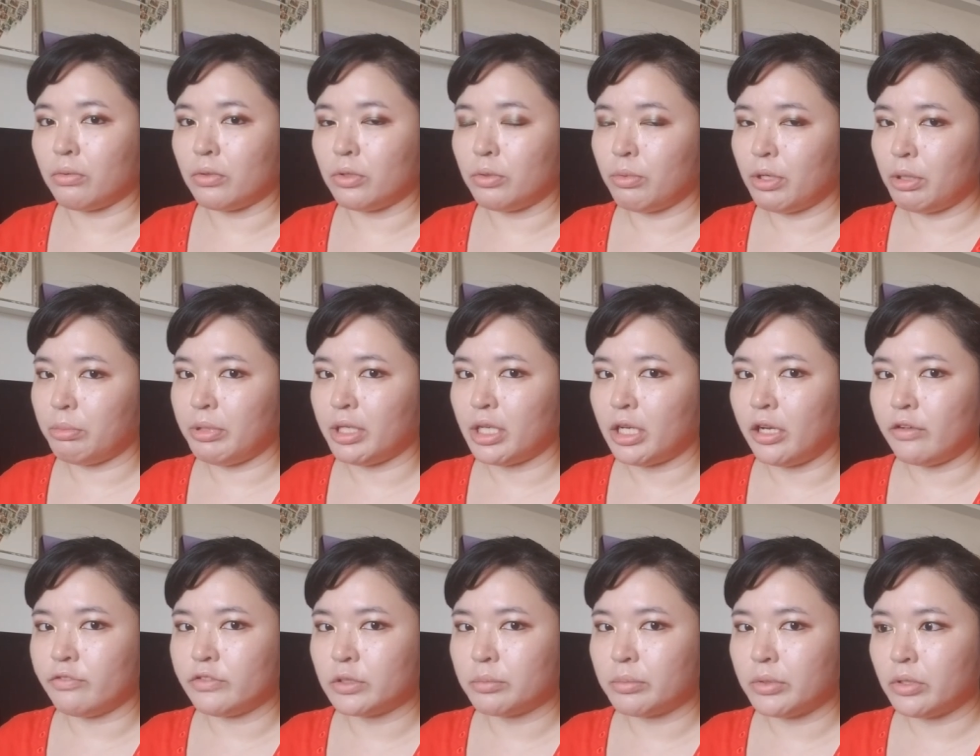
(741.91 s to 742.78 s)
you wanna be
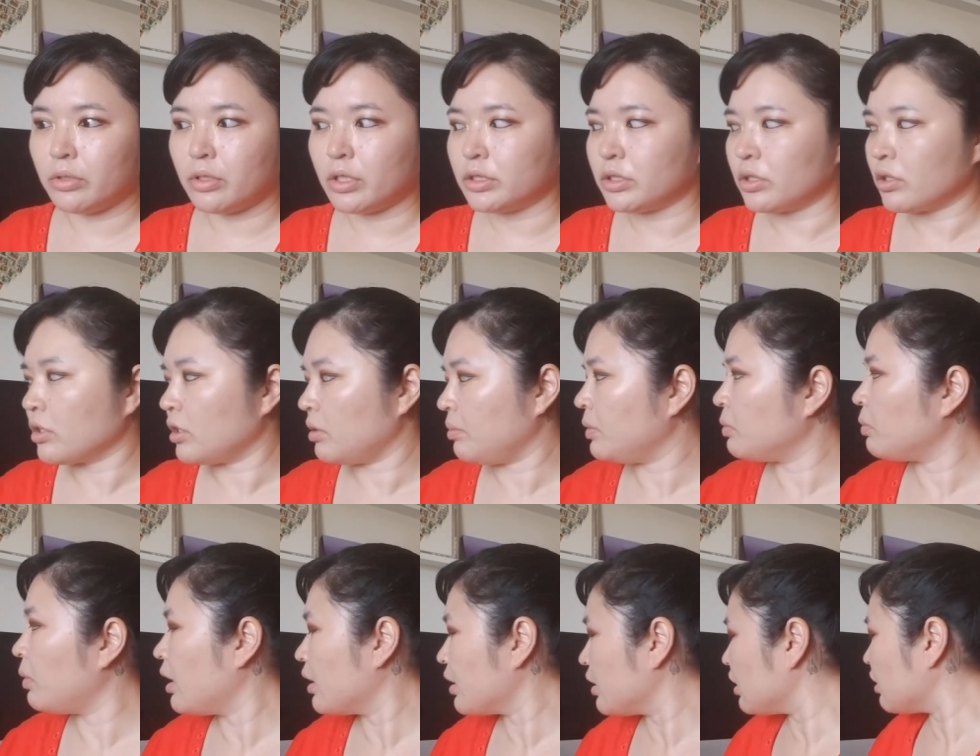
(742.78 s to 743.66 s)
comfortable because you're gonna be
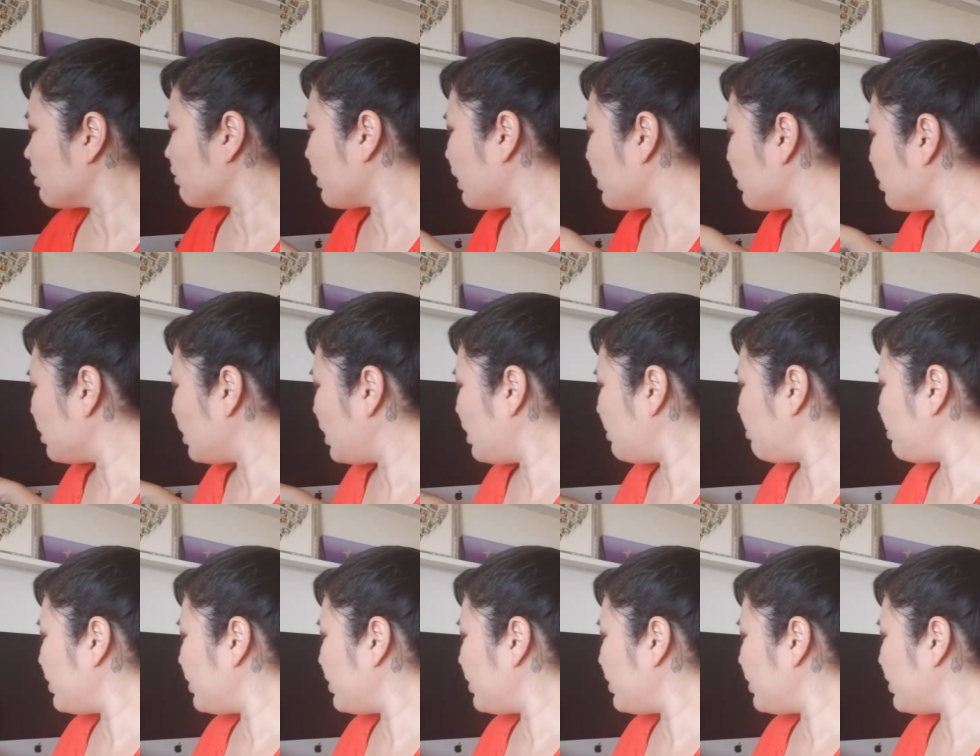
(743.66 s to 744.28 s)
walking around a lot,